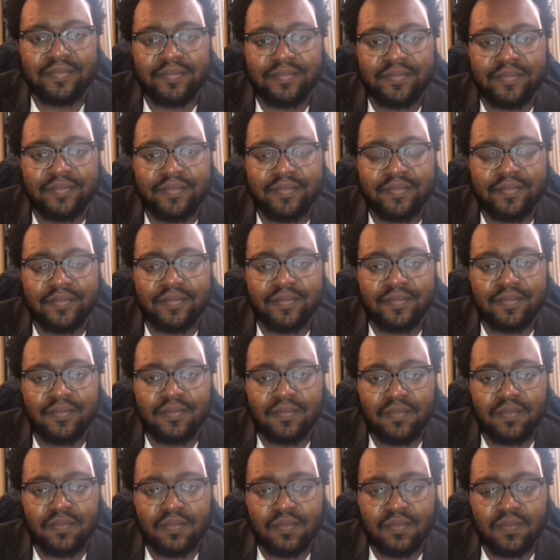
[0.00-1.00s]

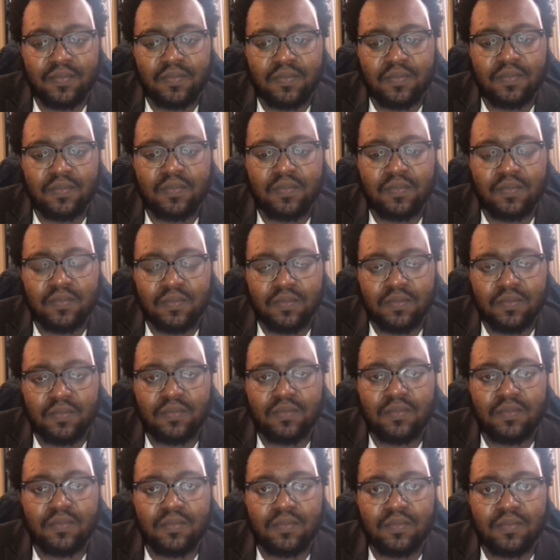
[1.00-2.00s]

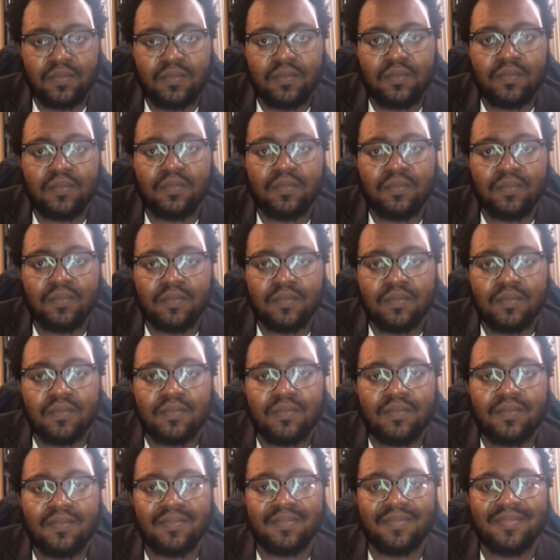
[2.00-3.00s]

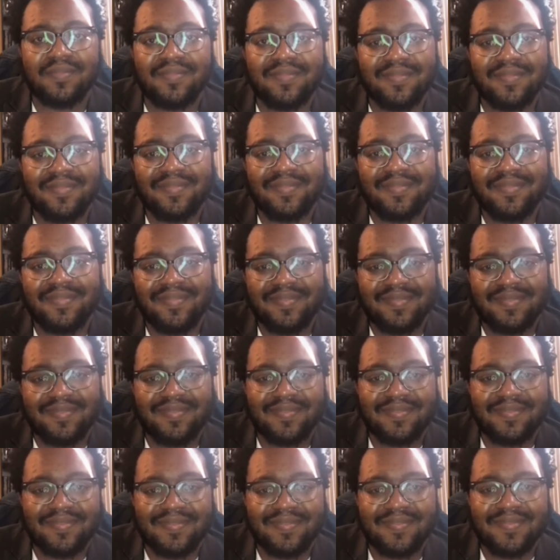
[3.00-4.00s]

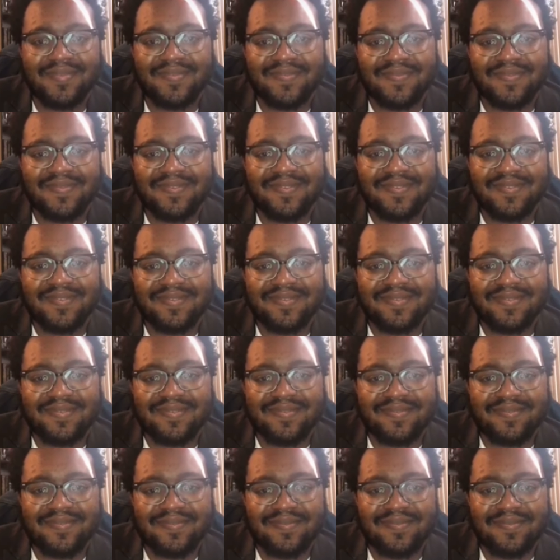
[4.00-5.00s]

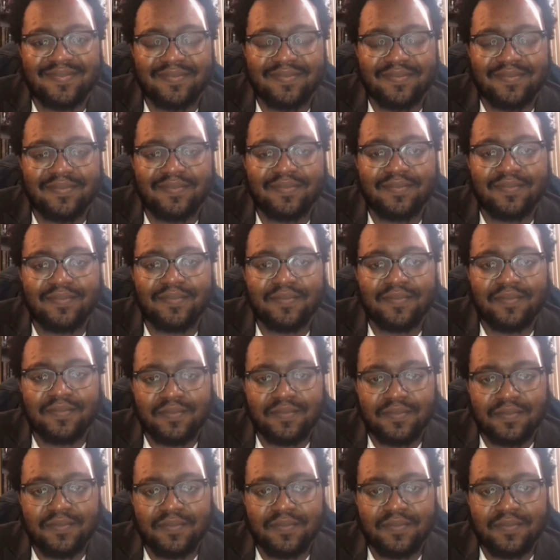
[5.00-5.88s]
[no speech]